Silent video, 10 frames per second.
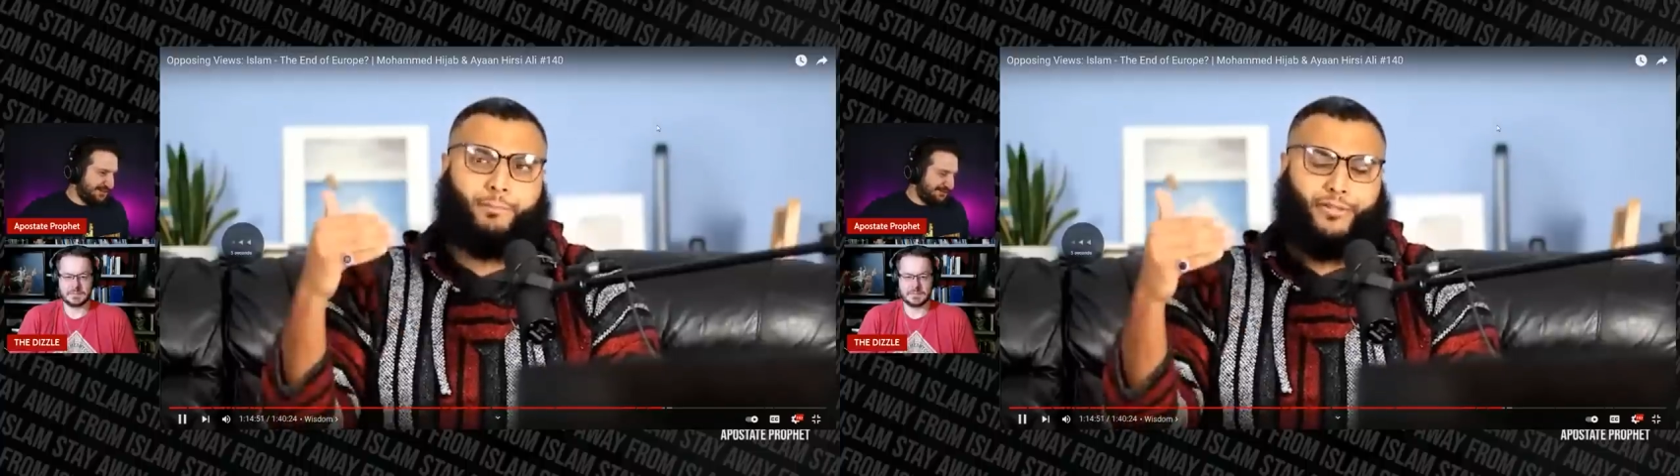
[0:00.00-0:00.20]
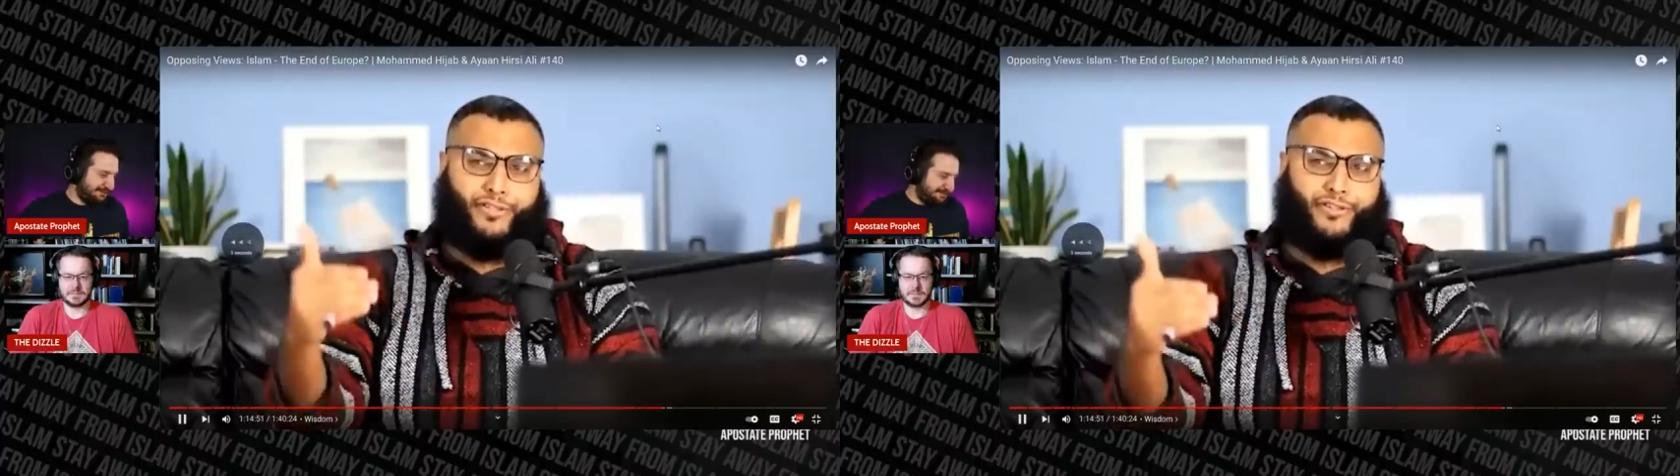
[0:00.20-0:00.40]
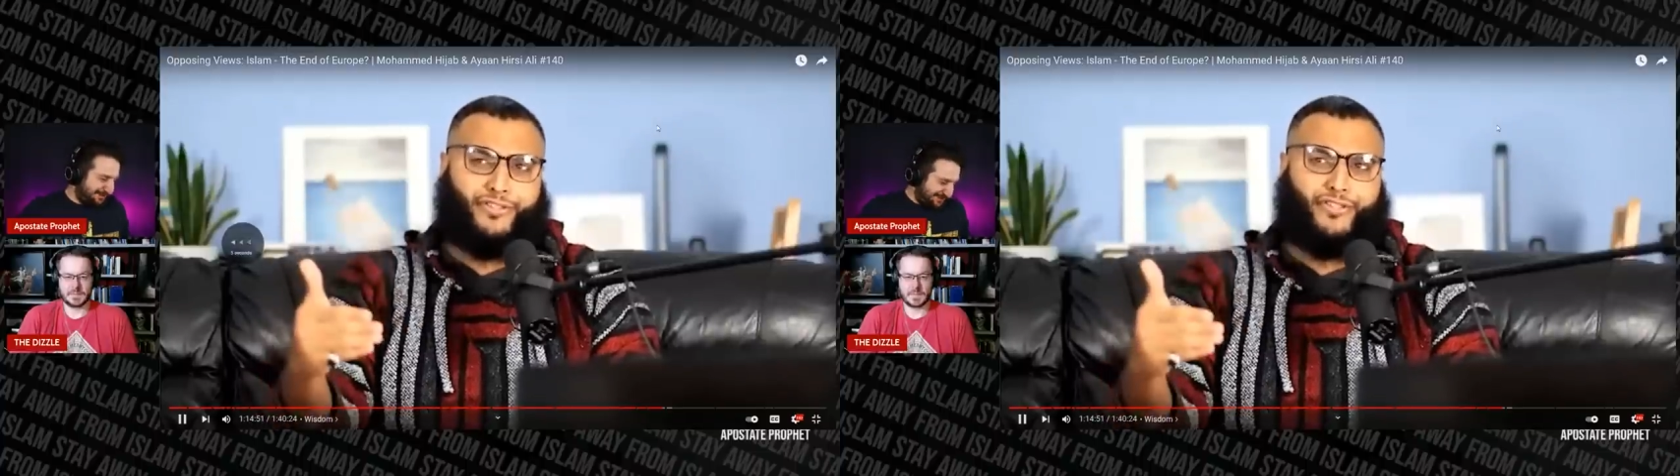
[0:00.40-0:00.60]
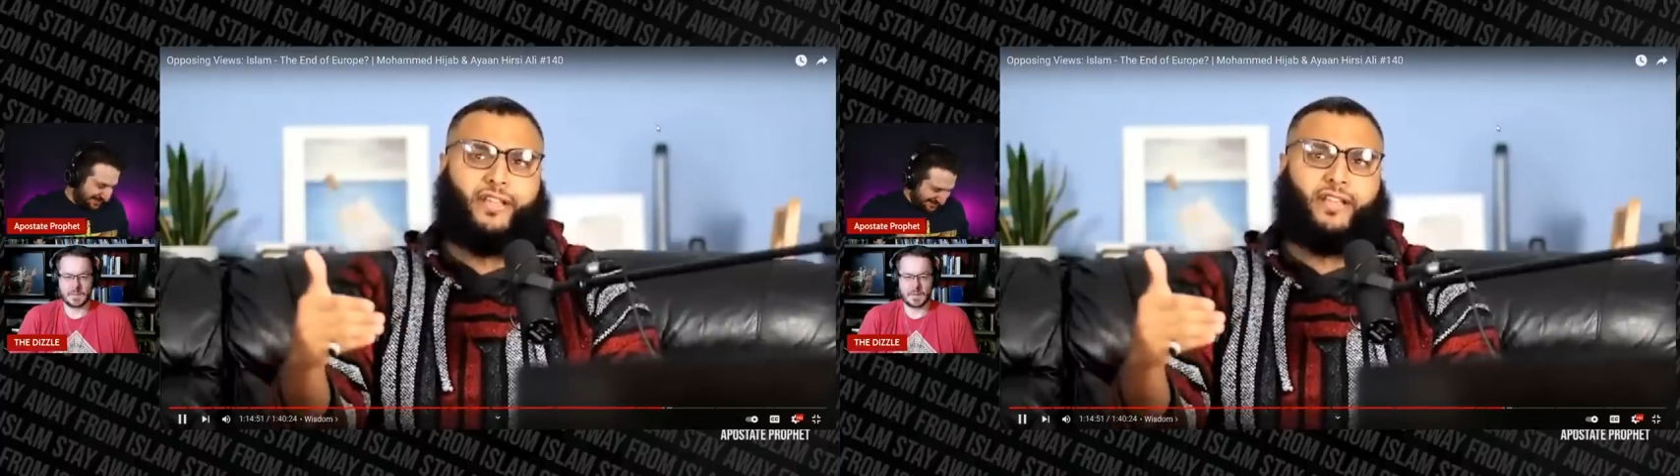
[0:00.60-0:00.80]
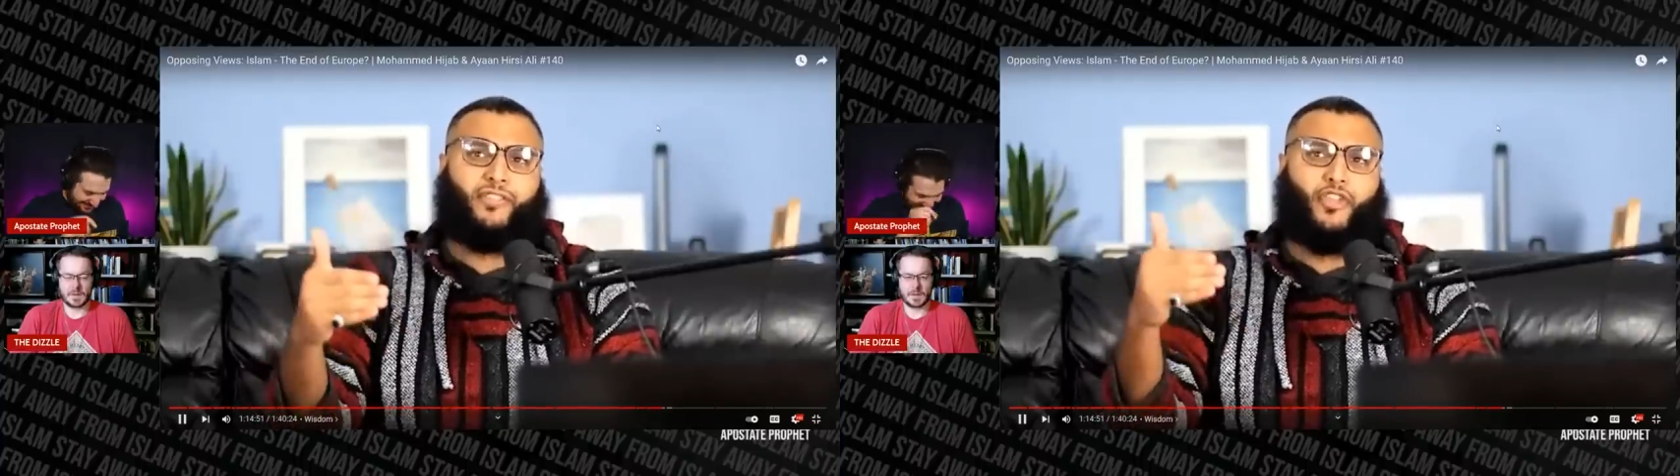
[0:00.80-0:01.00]
The
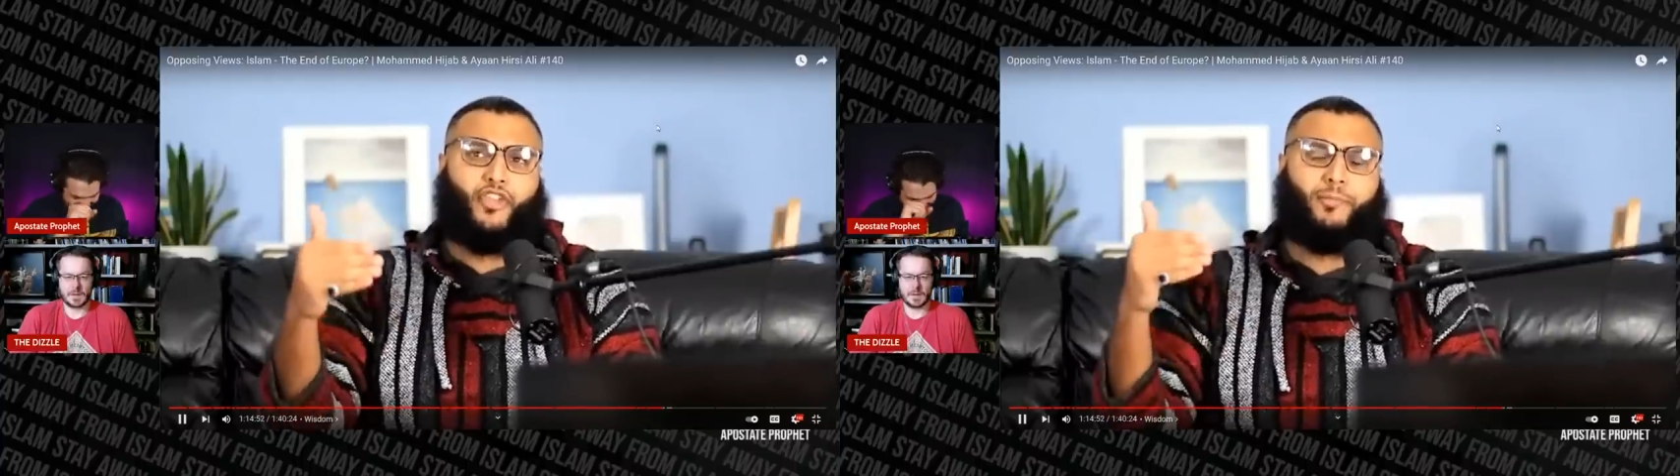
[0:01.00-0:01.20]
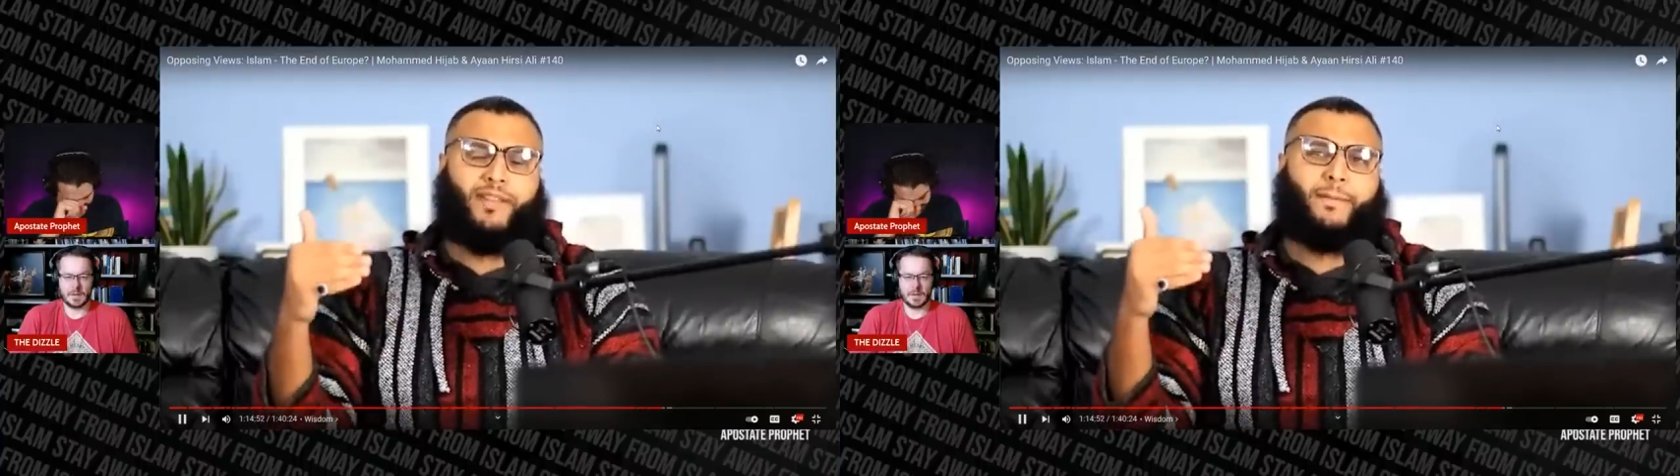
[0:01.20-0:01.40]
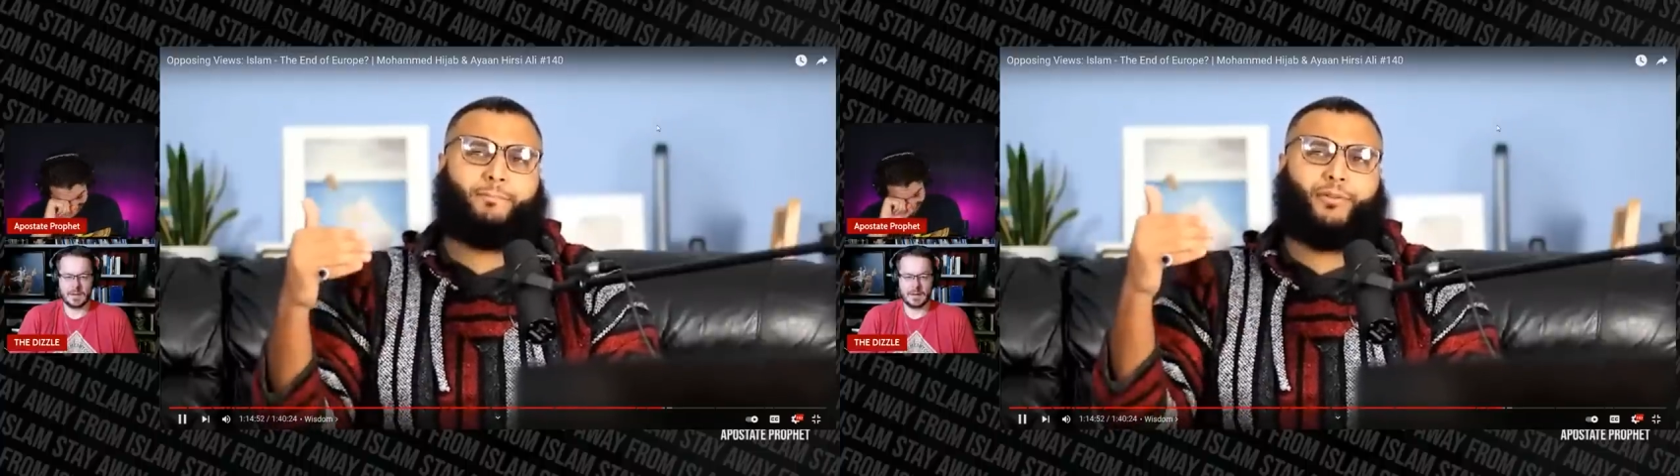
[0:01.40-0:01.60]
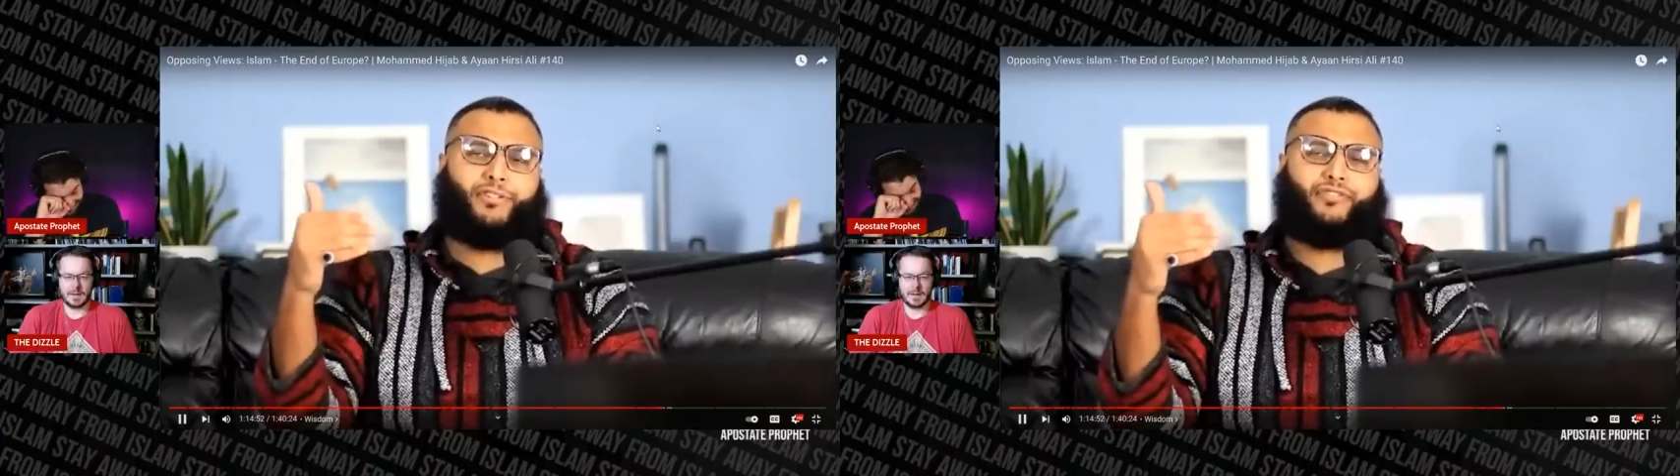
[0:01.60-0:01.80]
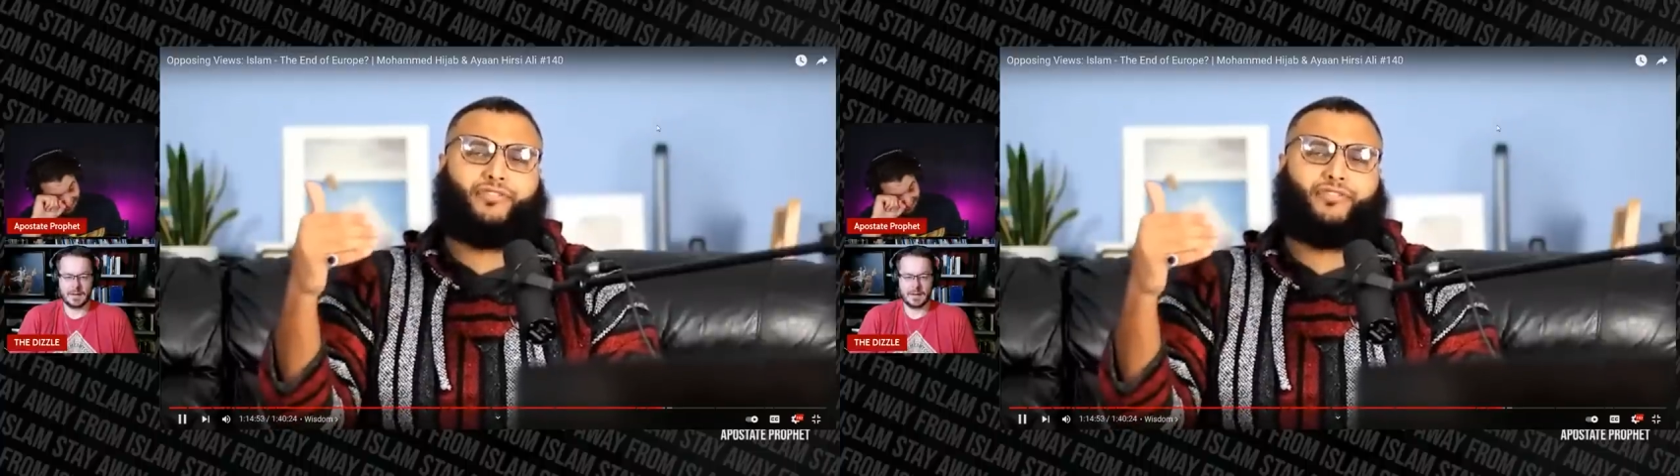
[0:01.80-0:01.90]
human impetus